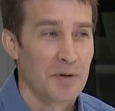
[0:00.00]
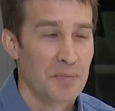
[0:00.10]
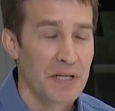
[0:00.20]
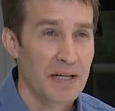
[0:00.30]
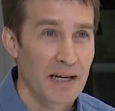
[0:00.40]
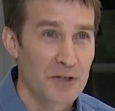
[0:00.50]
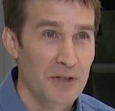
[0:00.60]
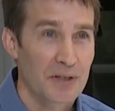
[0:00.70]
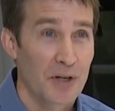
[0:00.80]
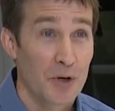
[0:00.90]
a
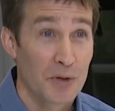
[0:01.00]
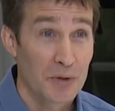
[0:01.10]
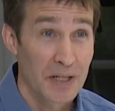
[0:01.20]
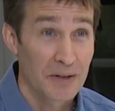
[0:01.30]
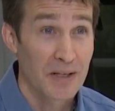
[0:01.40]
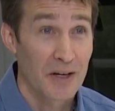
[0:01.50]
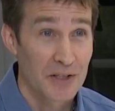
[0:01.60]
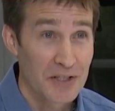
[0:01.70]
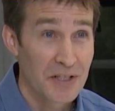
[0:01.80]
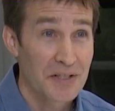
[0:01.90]
pediatric
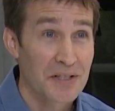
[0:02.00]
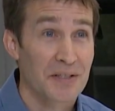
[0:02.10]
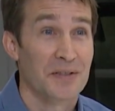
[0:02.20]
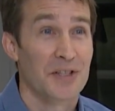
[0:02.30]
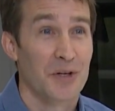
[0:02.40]
otolaryngologist. So